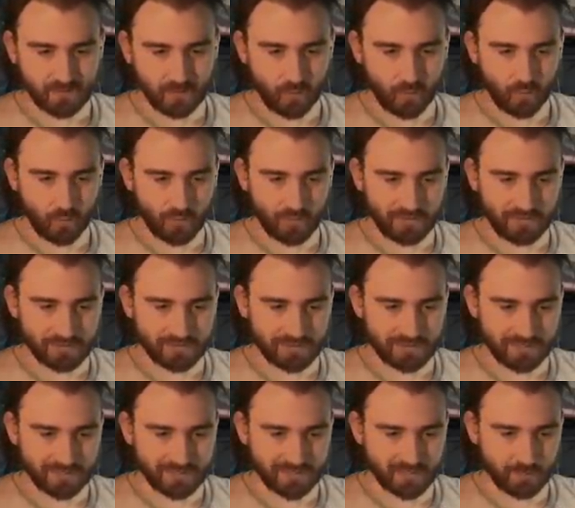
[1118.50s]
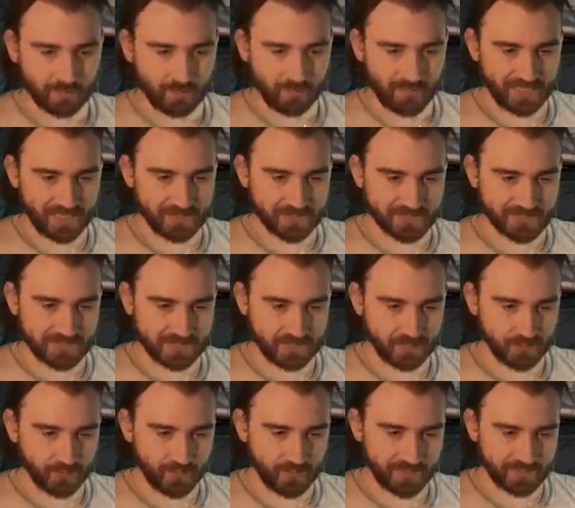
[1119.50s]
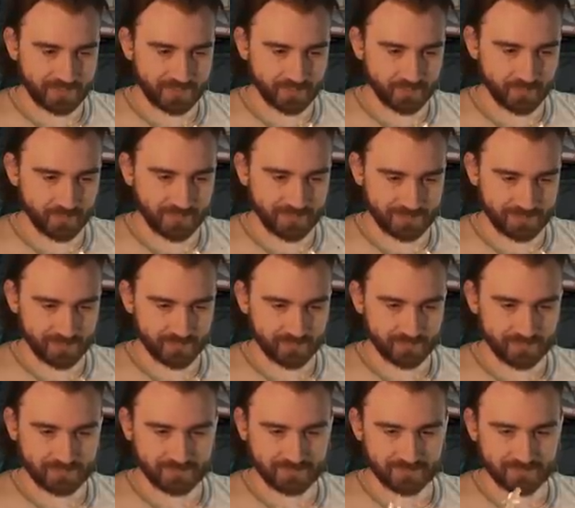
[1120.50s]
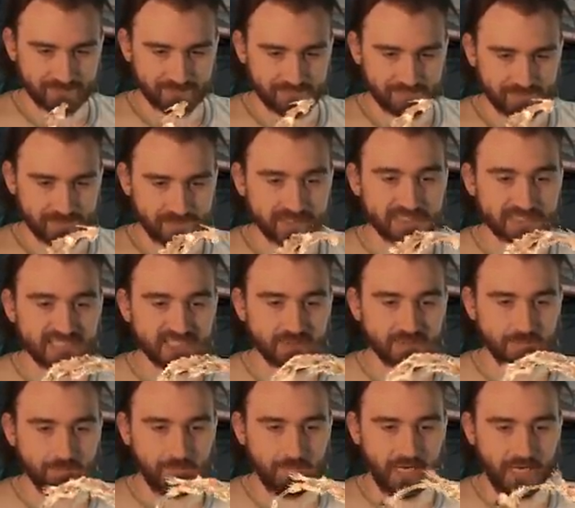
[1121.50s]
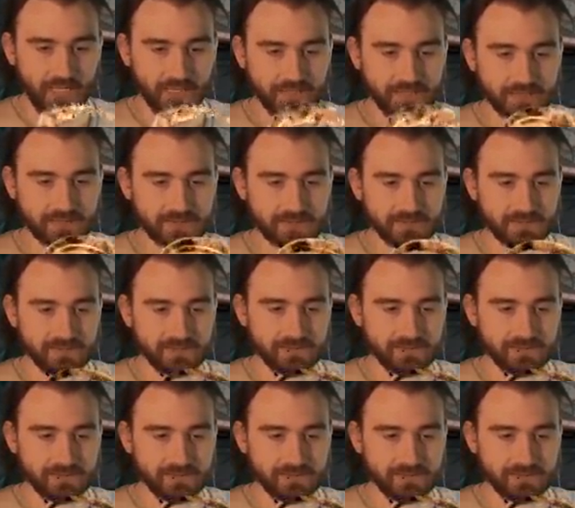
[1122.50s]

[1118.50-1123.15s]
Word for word: All and then minus you and you and you. Smack.